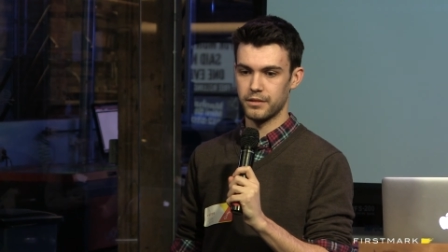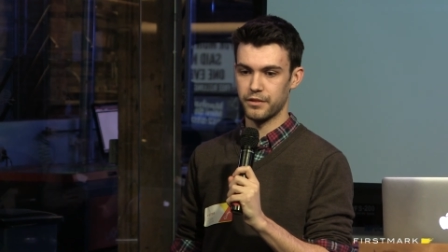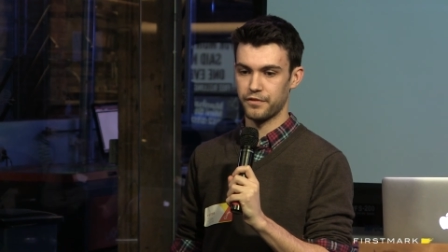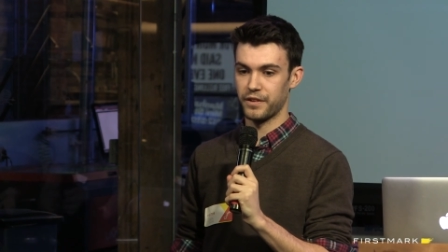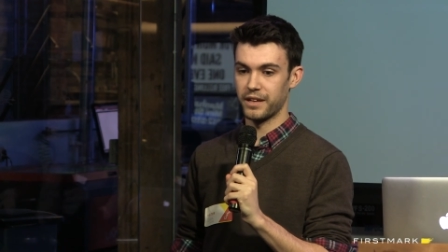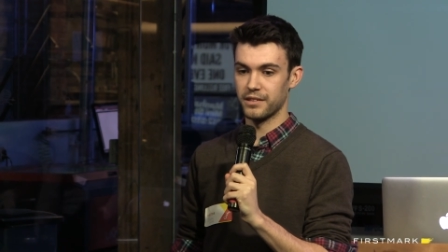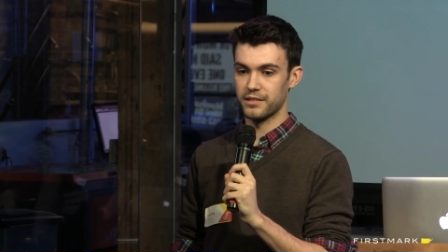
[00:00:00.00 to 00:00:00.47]

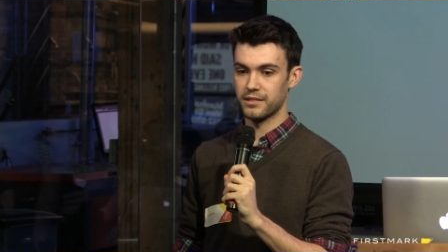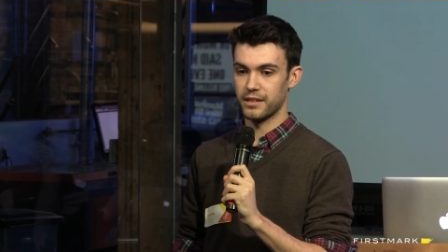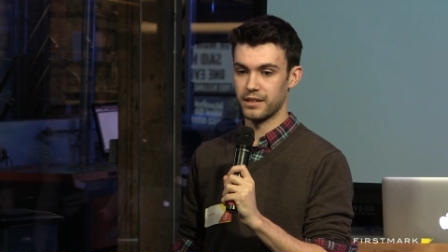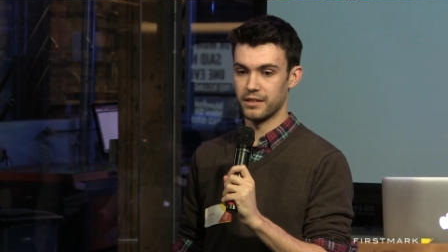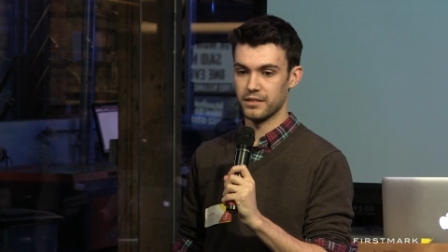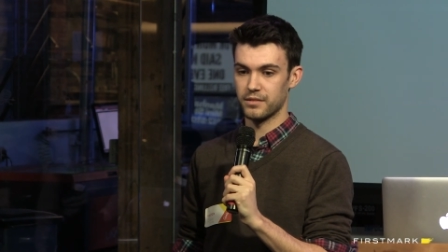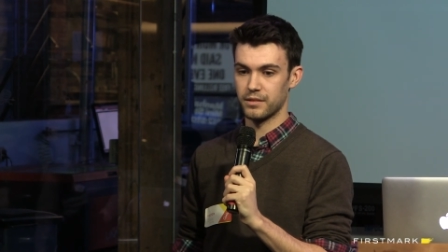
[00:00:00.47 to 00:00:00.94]
defense,
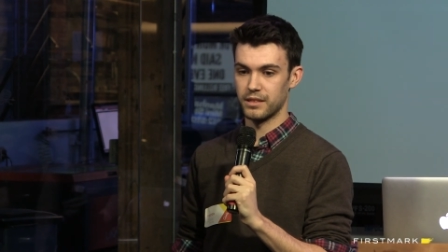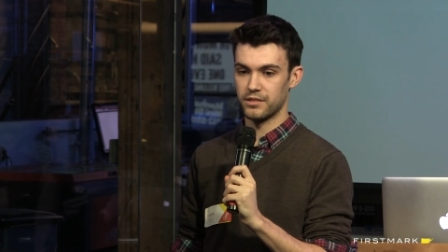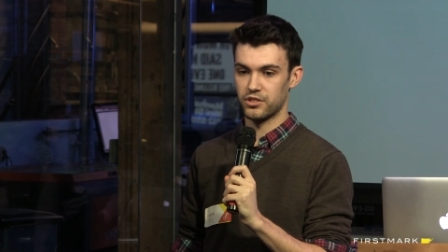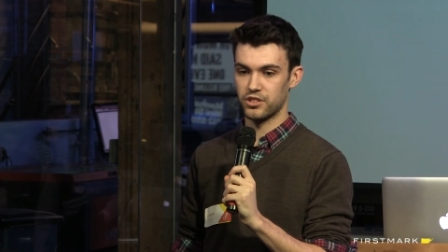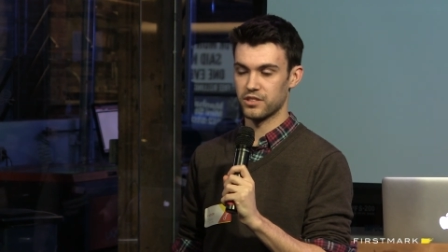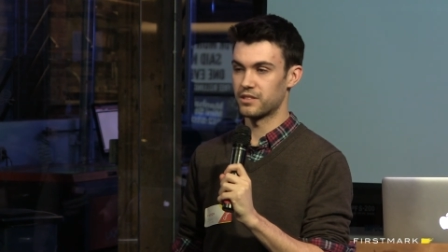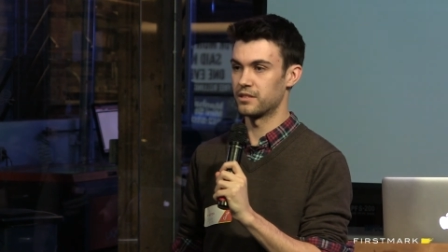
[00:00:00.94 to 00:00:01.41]
and it's
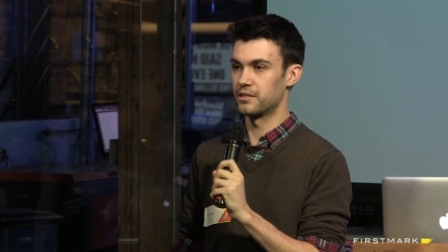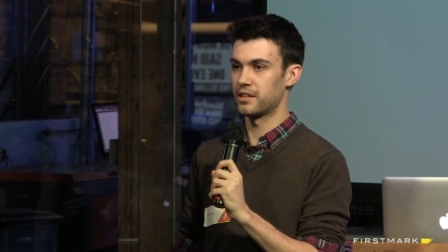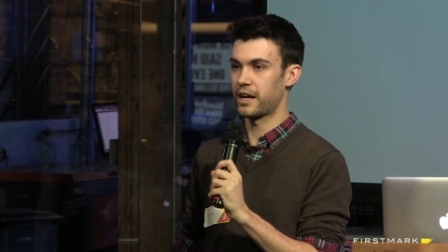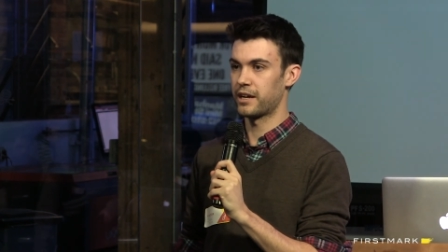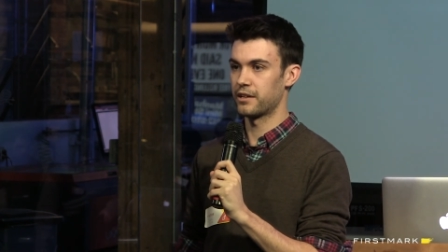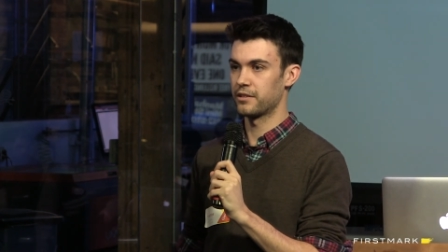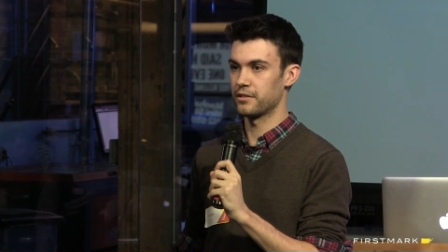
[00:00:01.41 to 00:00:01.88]
it's just
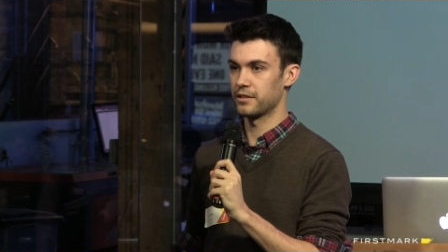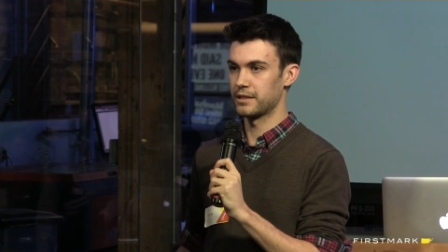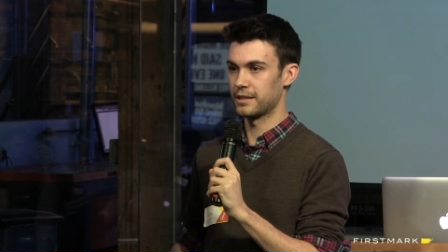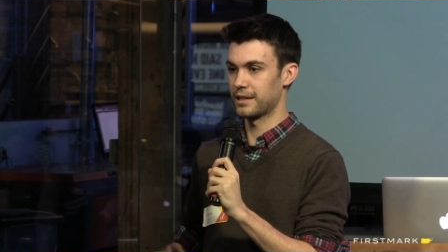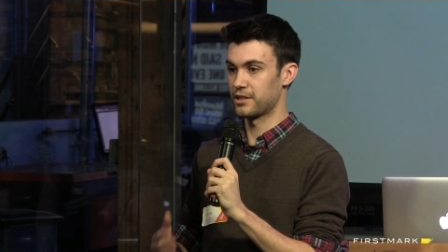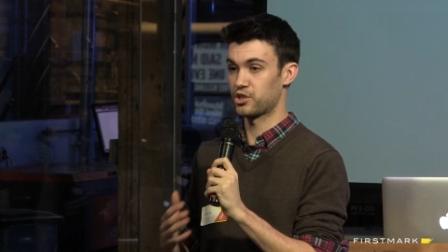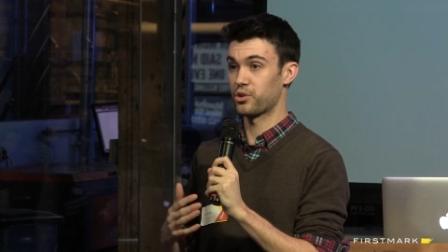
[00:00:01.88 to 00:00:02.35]

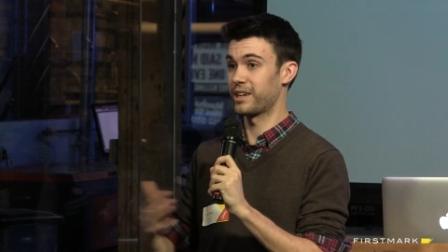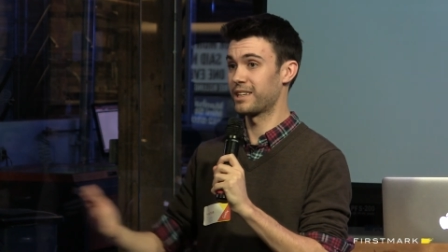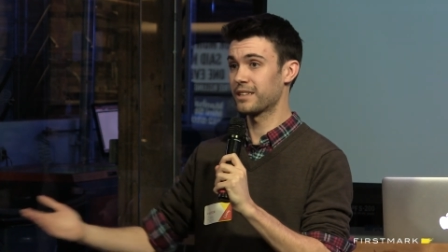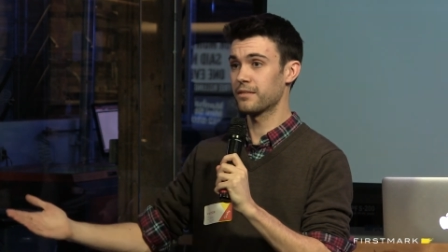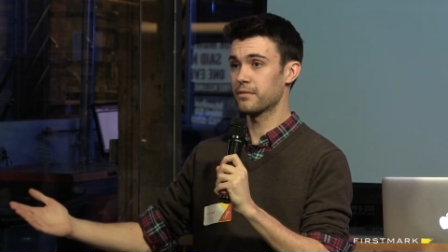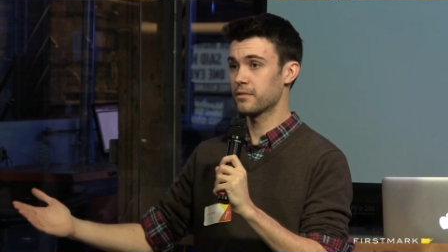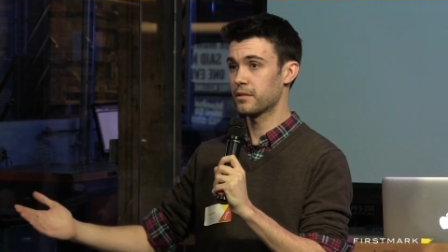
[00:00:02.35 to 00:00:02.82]
entirely uh,
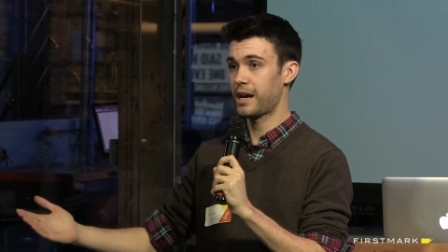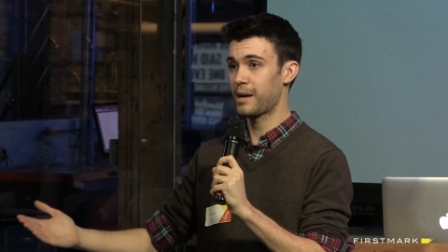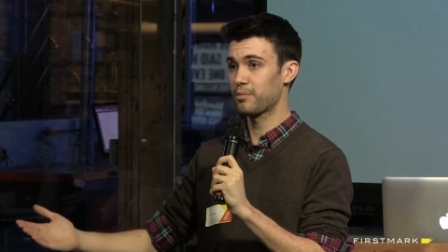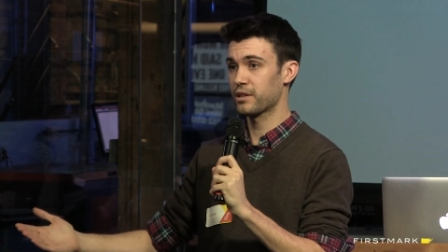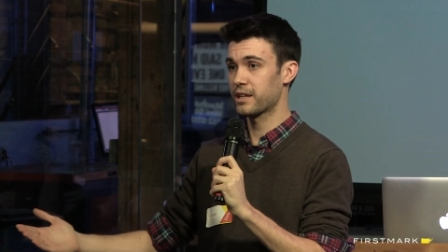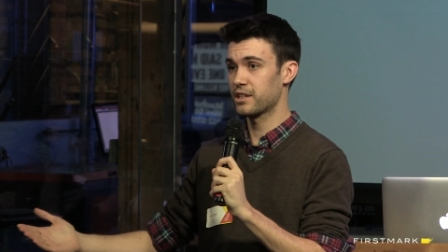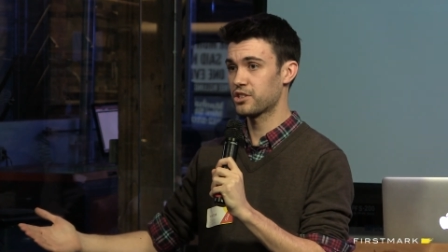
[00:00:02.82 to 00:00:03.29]
training
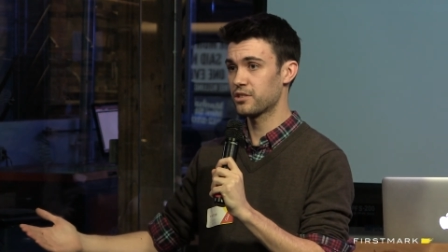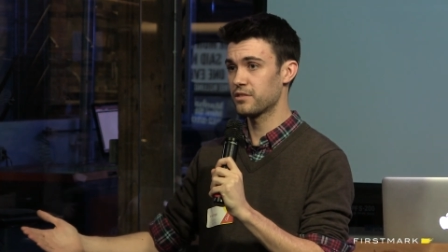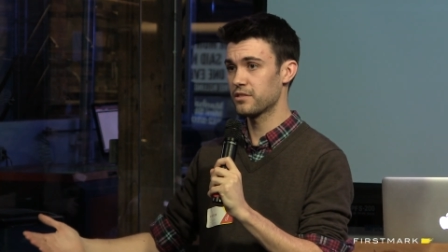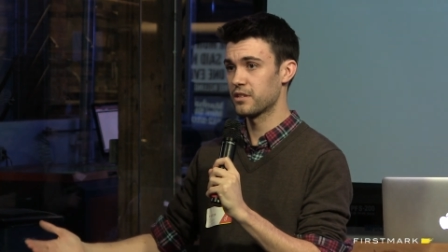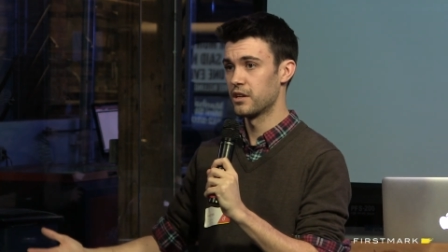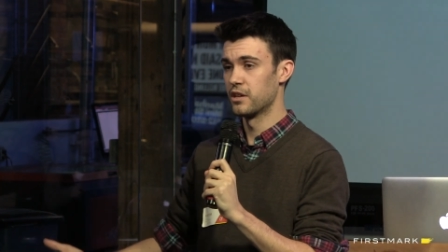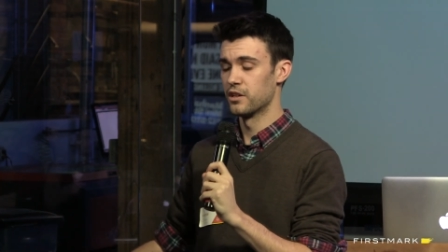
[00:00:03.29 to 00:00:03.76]

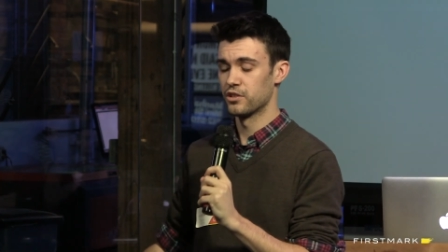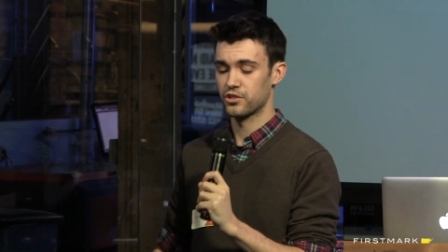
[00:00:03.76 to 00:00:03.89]
applications.